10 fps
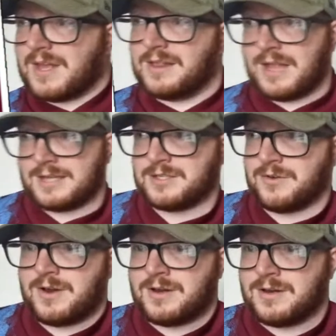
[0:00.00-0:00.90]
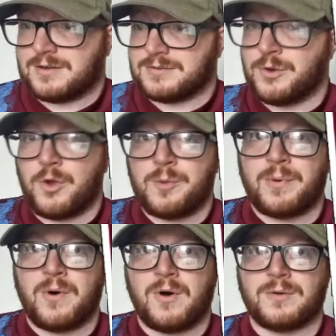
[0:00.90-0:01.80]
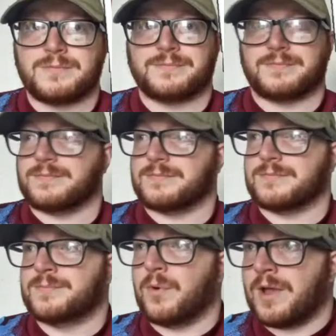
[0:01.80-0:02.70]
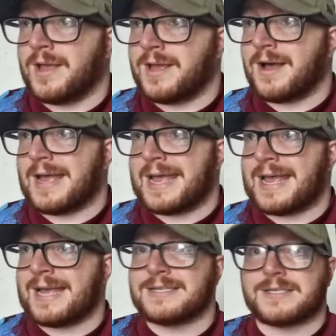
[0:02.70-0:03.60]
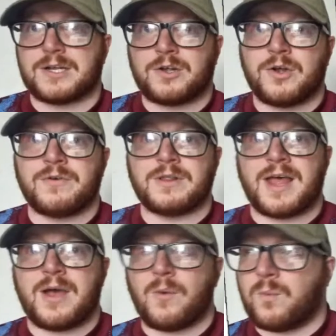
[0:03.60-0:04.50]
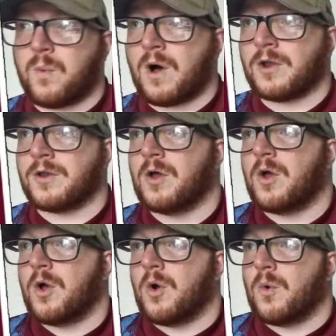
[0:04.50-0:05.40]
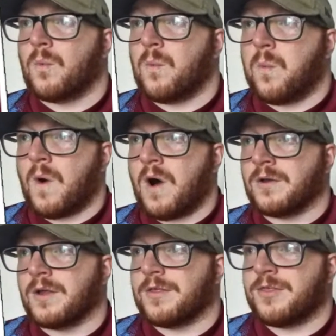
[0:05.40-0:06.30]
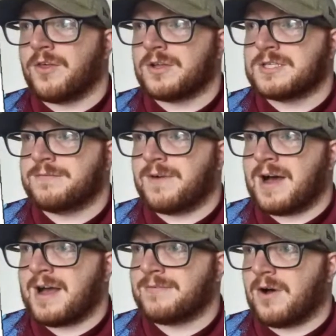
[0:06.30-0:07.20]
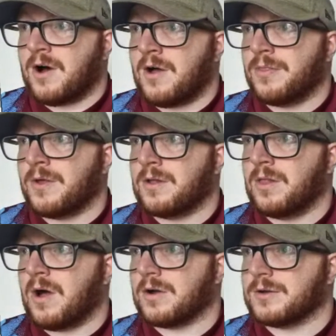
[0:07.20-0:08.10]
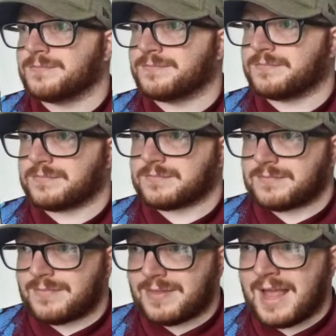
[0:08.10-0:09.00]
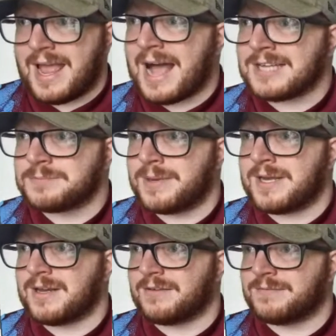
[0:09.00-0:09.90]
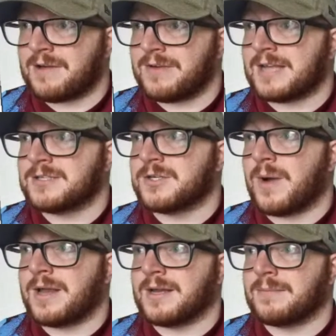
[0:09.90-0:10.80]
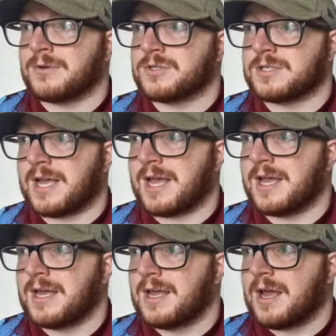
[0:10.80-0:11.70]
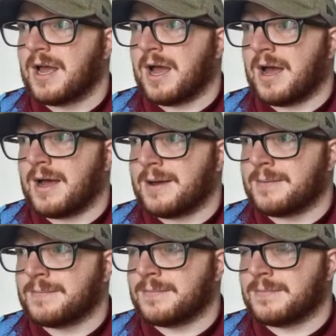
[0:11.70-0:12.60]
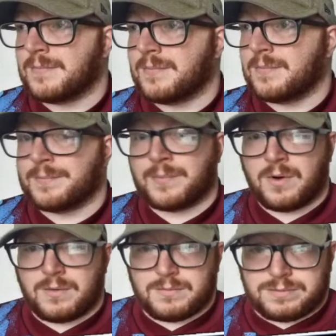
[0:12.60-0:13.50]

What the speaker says: Leicester and Newport. But here it is currently 1:35 on the clock. It has been very end-to-end, I must say. But,